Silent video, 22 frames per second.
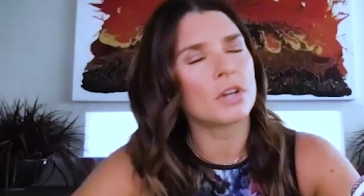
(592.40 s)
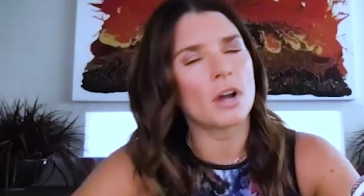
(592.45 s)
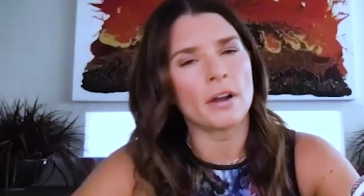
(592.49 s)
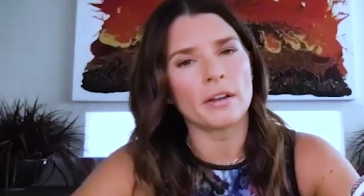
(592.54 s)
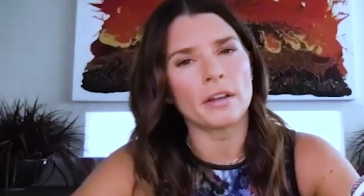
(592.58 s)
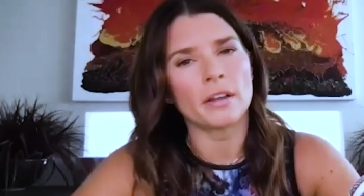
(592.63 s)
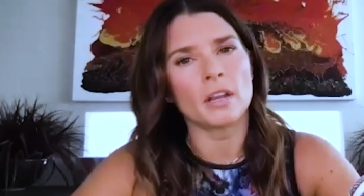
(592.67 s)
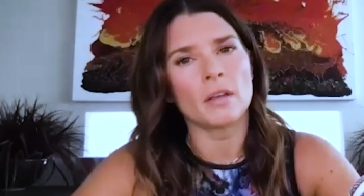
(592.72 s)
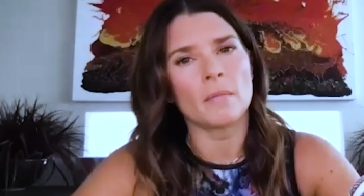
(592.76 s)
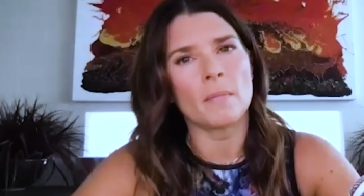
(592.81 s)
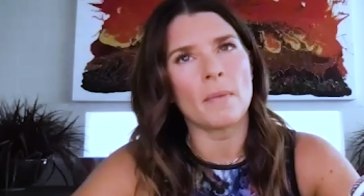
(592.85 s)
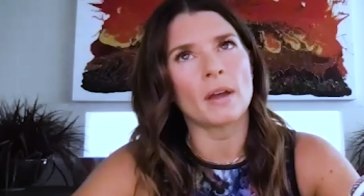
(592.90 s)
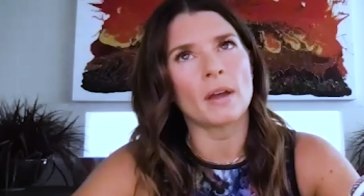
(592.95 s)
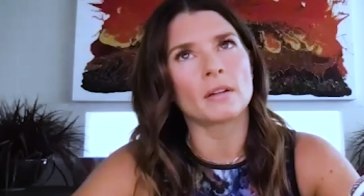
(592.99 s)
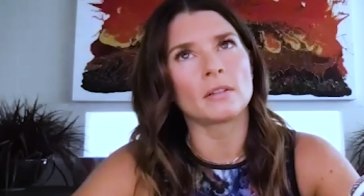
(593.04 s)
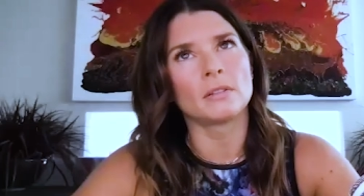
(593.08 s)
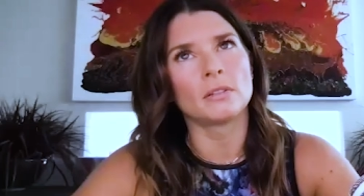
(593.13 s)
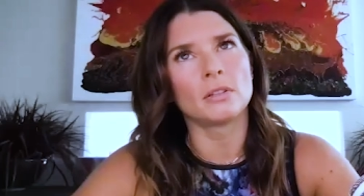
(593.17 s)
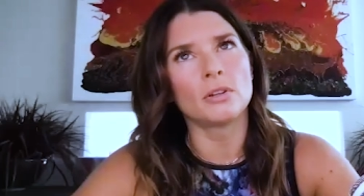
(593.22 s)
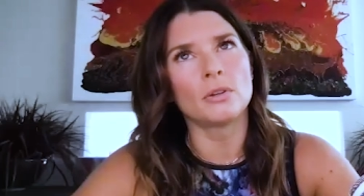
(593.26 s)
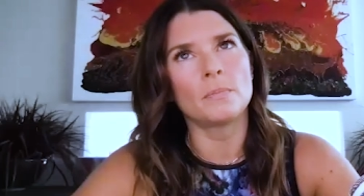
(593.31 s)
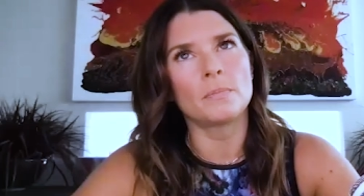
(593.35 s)
we're talking about
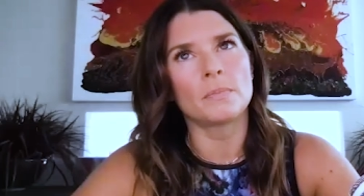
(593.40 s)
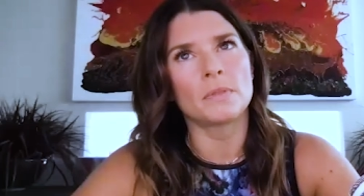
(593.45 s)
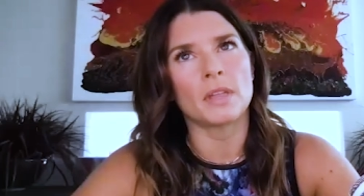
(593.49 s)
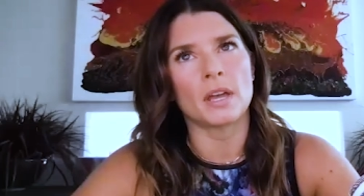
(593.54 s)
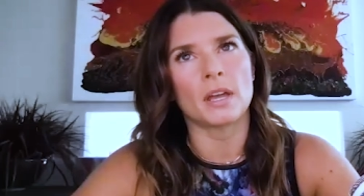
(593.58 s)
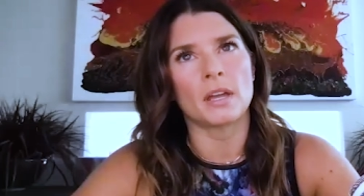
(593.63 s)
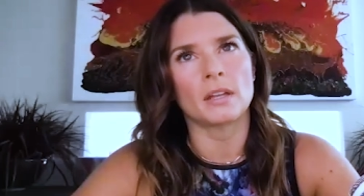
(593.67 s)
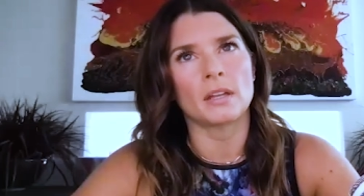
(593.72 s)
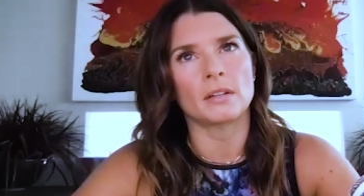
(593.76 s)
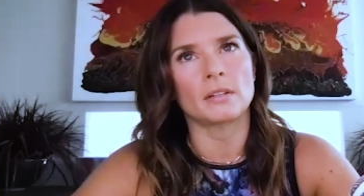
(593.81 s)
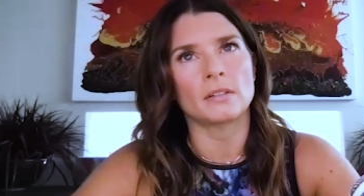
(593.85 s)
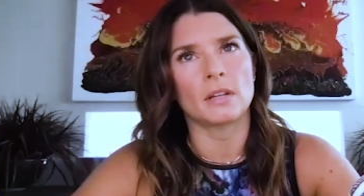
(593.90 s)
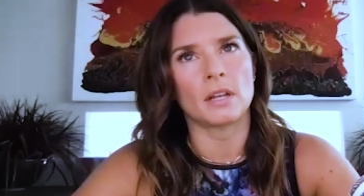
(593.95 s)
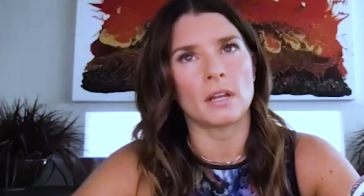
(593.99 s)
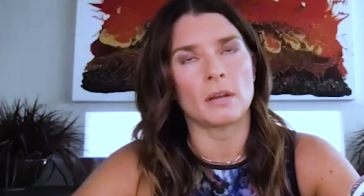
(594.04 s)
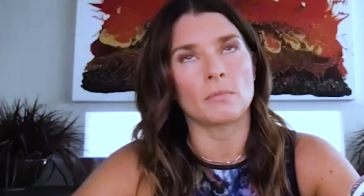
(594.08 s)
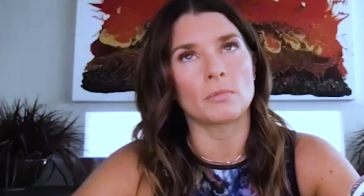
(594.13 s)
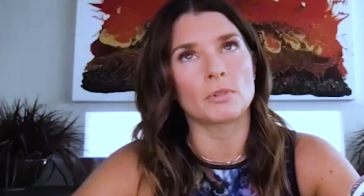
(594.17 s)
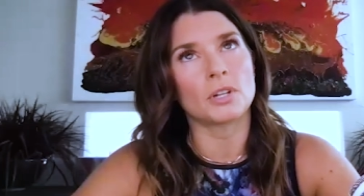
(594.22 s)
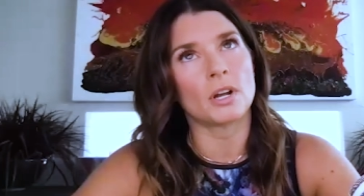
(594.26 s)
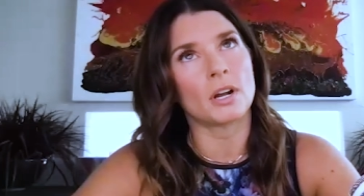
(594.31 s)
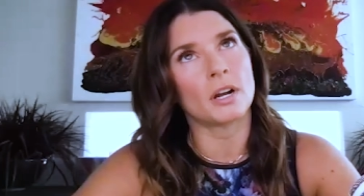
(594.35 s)
a loop, then,
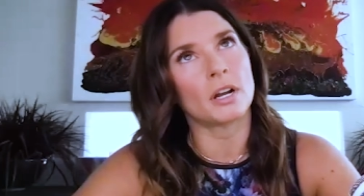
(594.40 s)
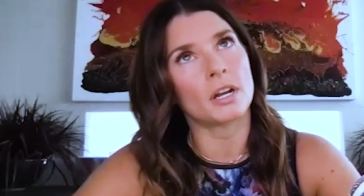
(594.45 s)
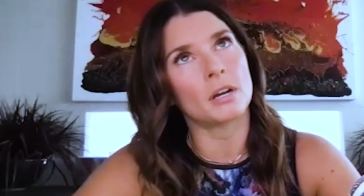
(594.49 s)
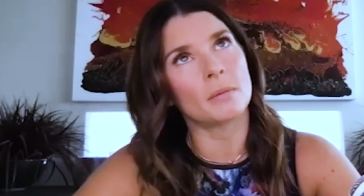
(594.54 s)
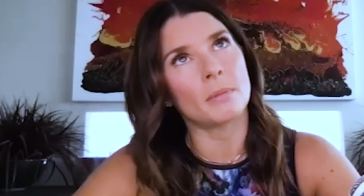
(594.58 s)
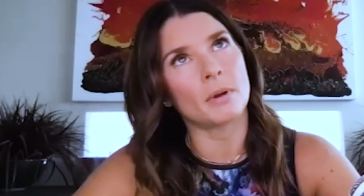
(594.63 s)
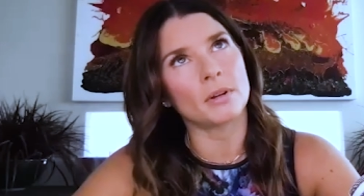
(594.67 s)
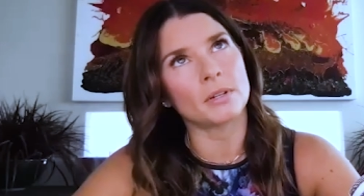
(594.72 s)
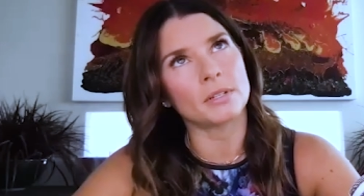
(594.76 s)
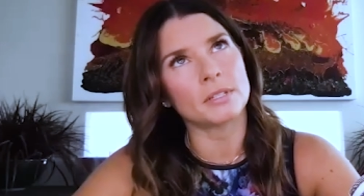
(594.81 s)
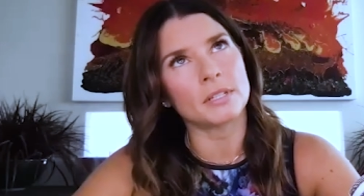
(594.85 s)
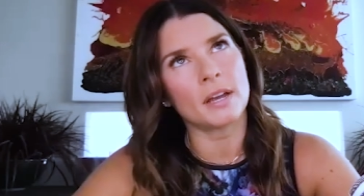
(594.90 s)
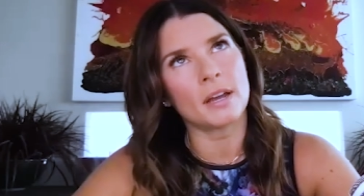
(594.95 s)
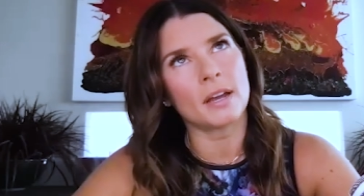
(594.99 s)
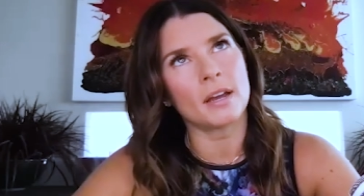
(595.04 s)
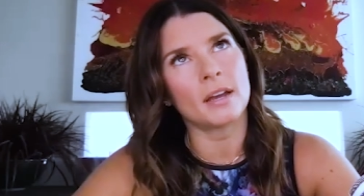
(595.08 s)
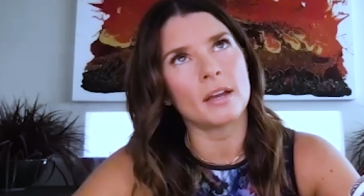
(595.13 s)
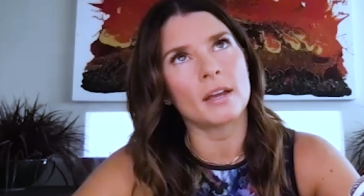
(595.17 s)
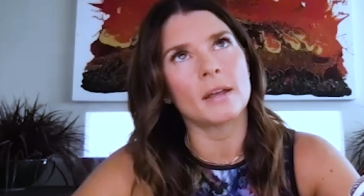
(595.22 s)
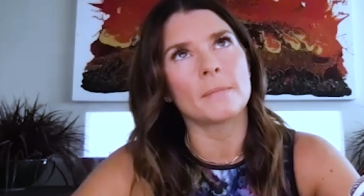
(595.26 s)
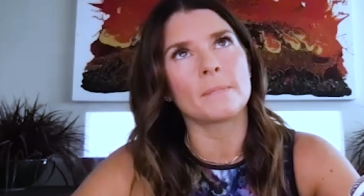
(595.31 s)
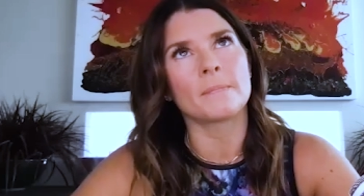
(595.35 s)
and we're talking about
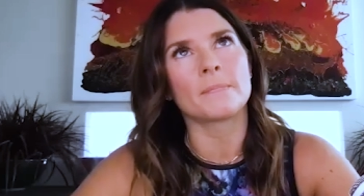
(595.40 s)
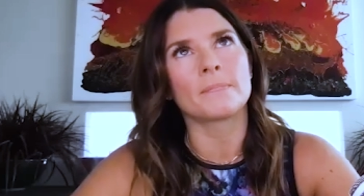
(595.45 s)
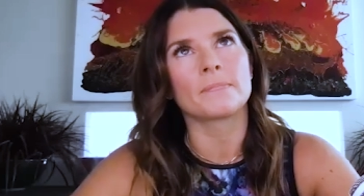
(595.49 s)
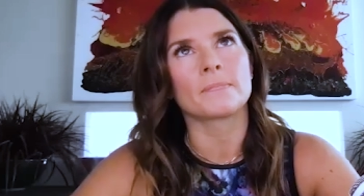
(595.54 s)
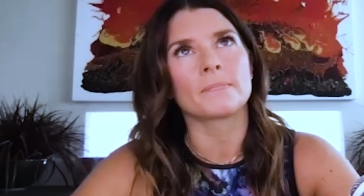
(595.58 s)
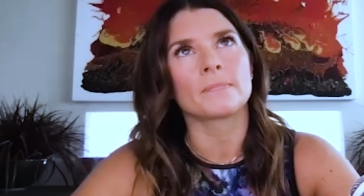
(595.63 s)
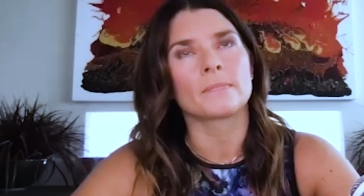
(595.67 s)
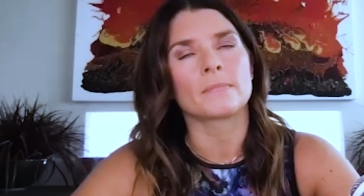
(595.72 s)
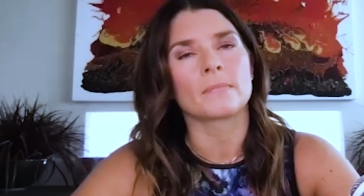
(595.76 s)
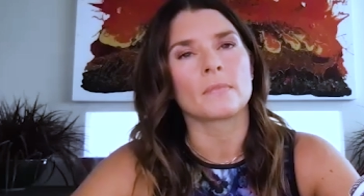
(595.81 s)
time,